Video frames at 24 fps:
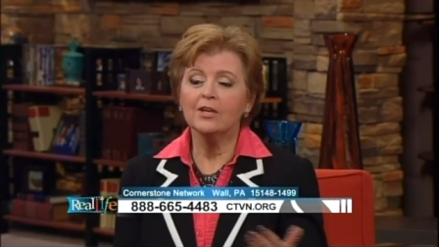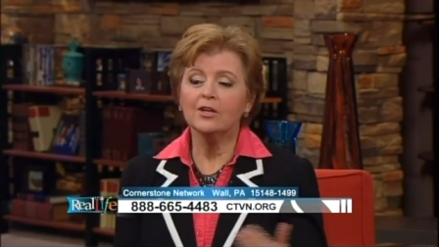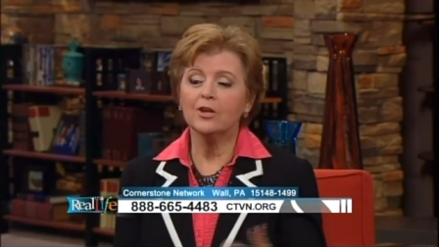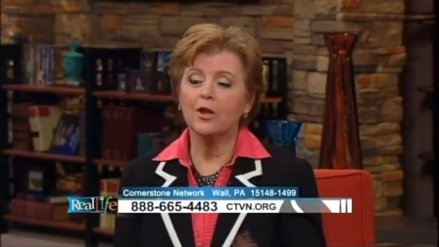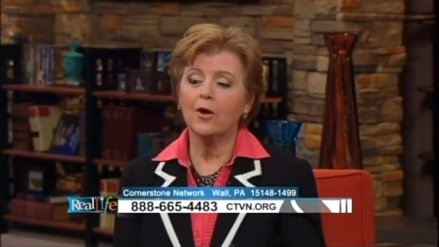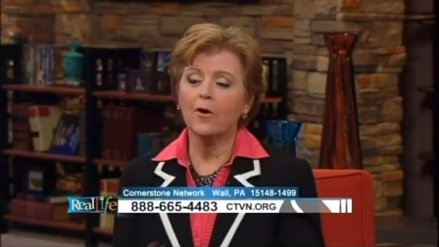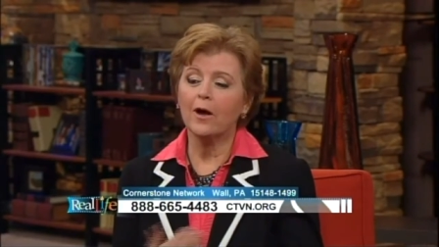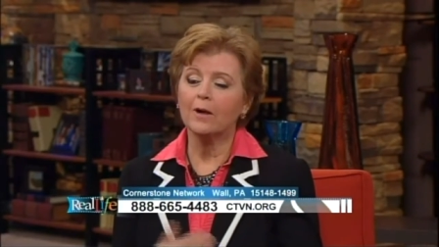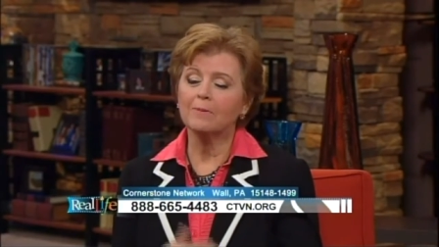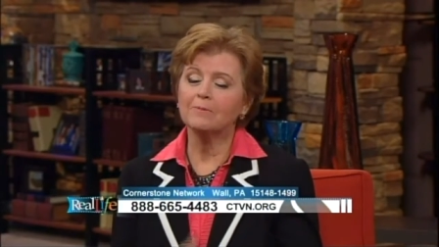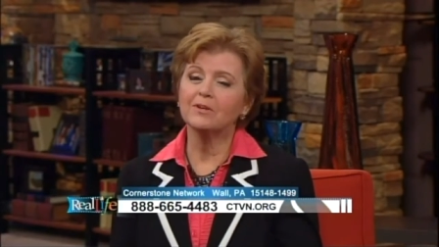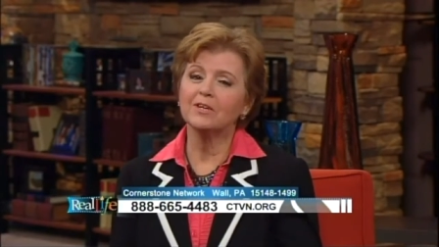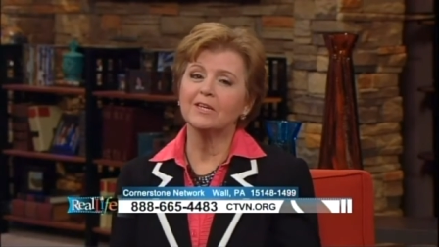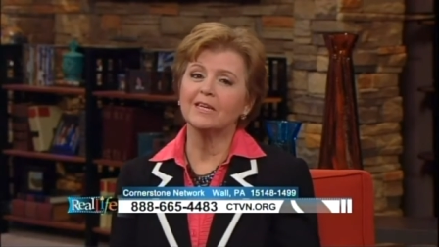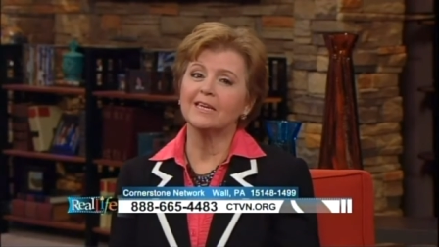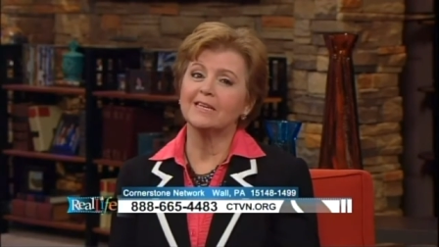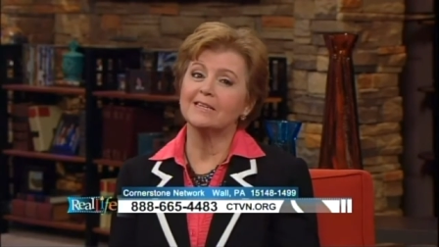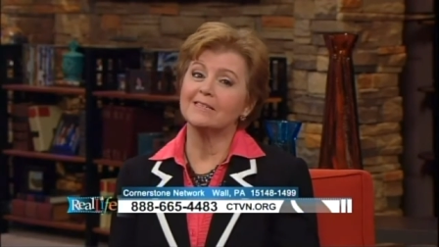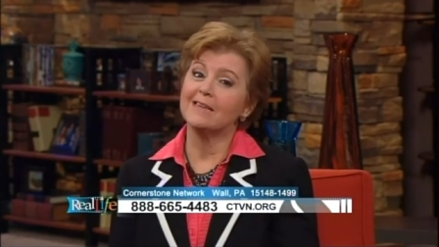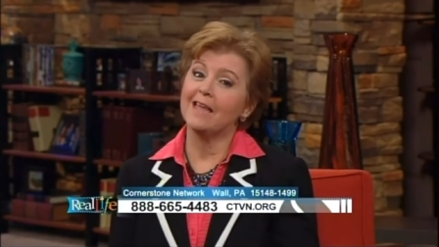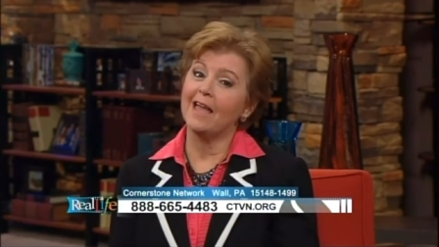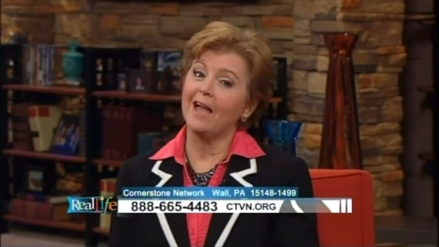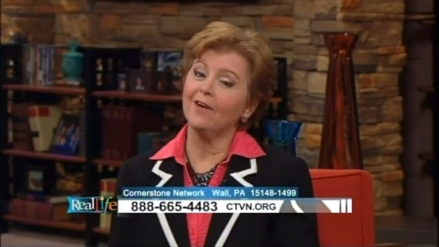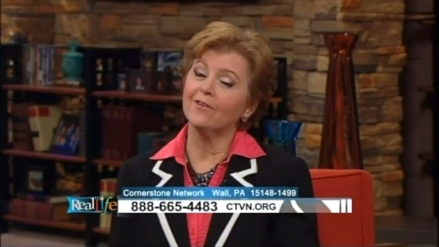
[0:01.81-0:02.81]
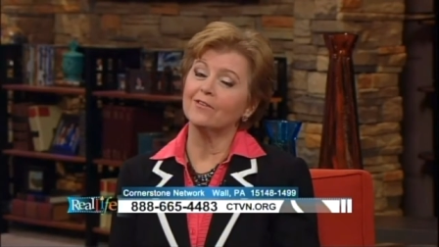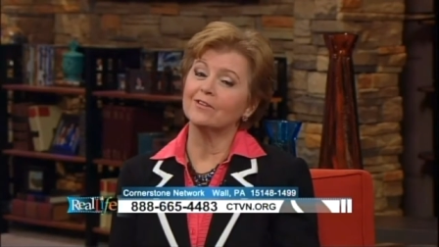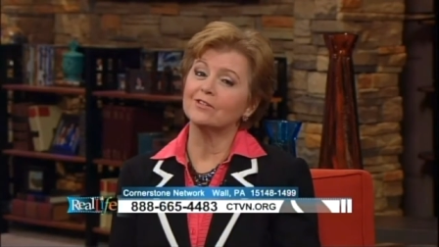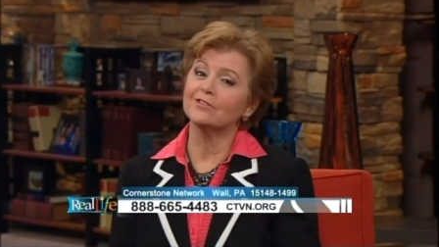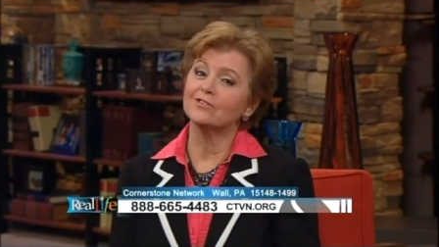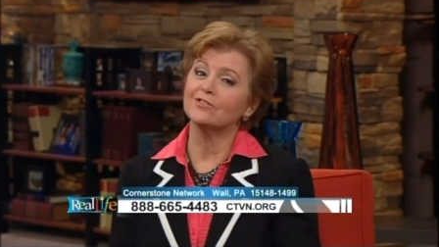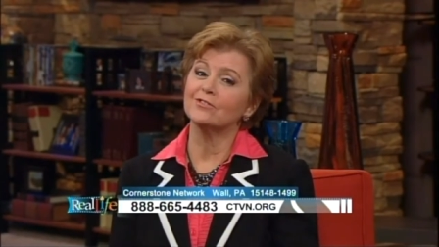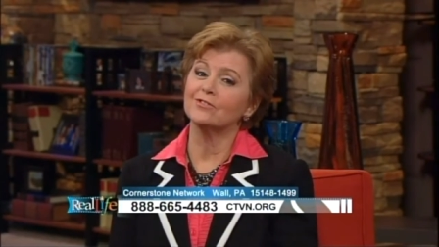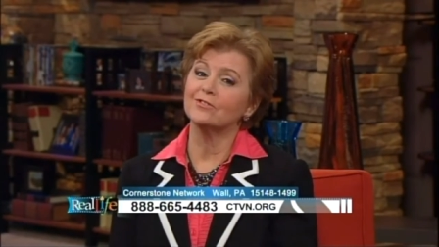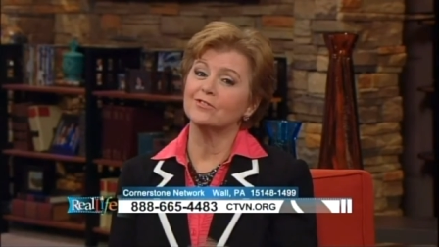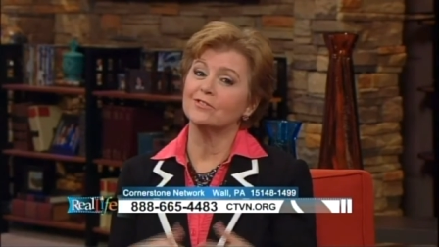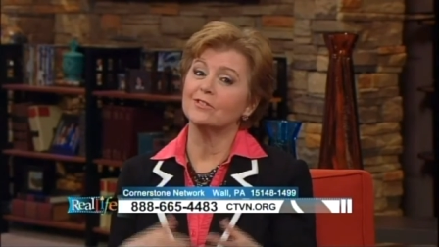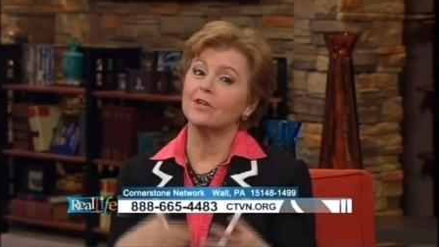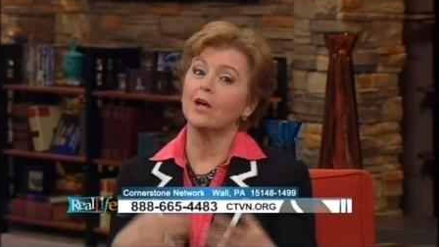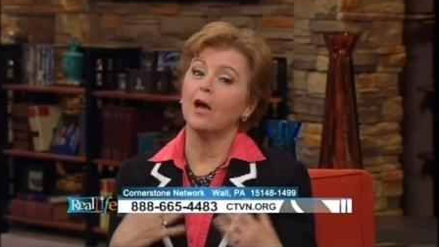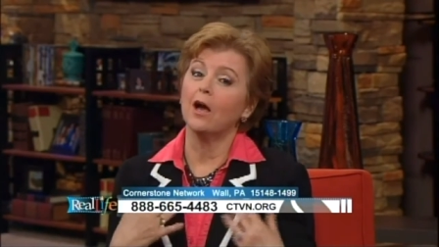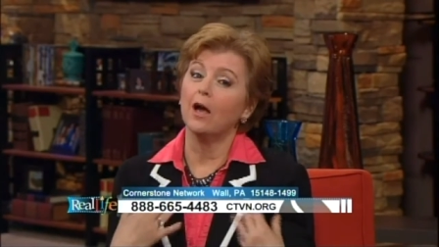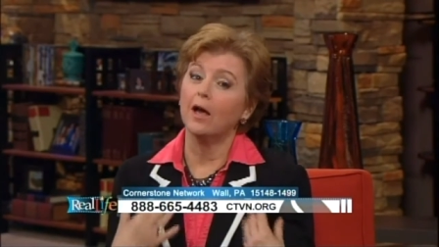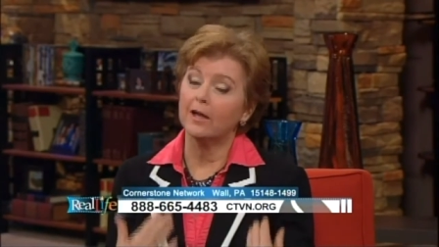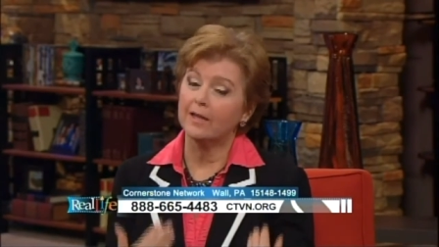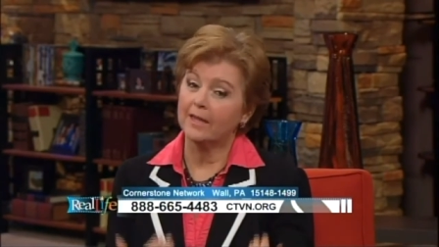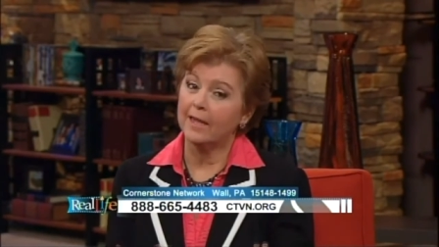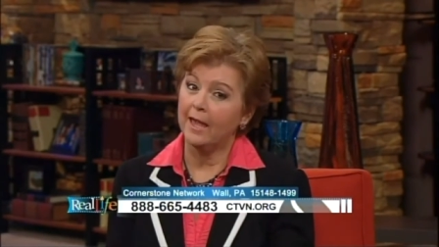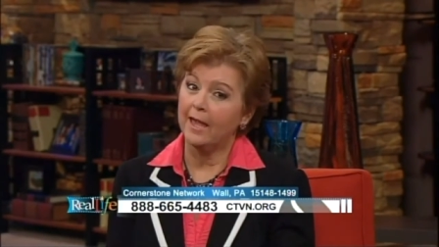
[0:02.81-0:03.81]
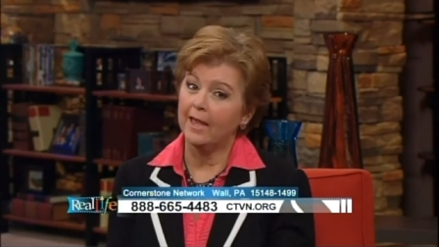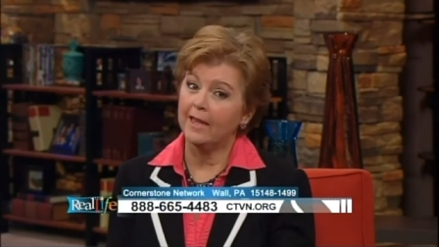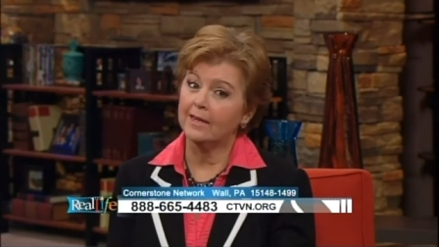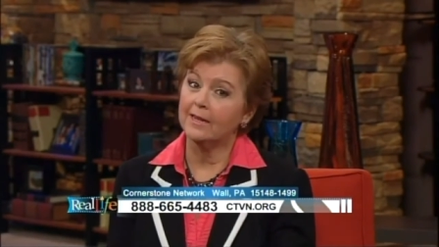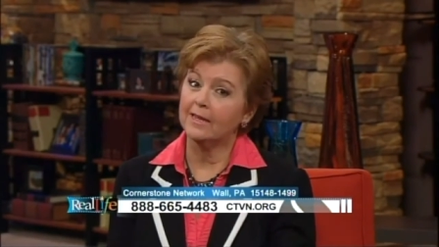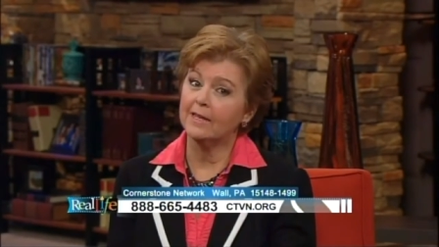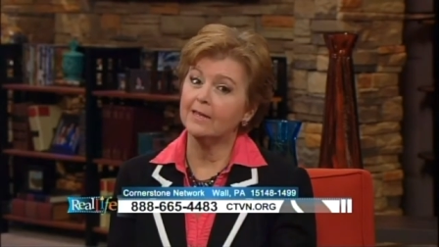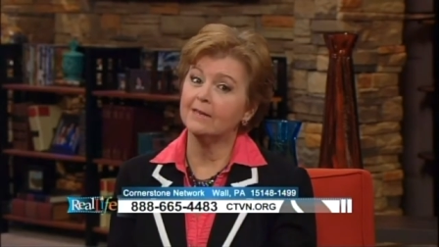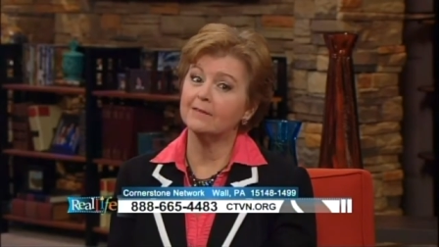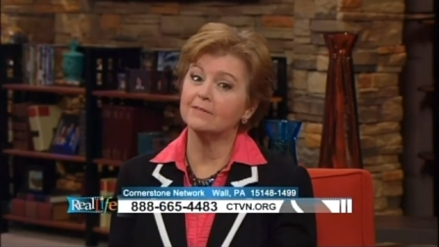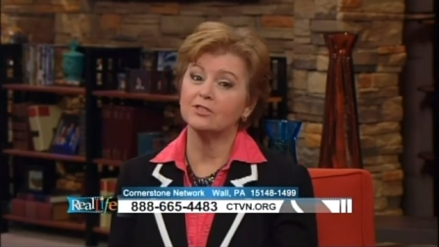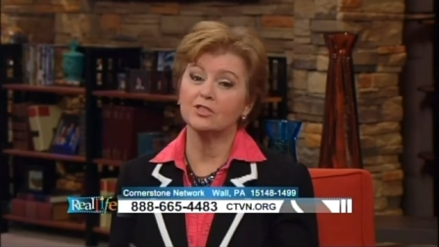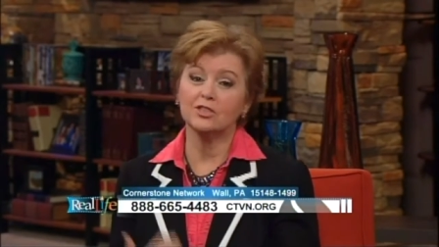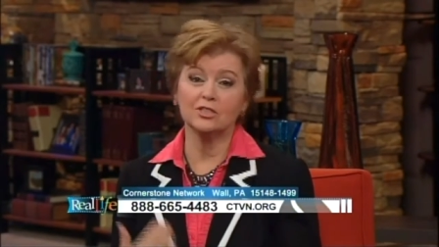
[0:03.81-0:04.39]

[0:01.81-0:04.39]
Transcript: You know, I'm going to now introduce a Katie.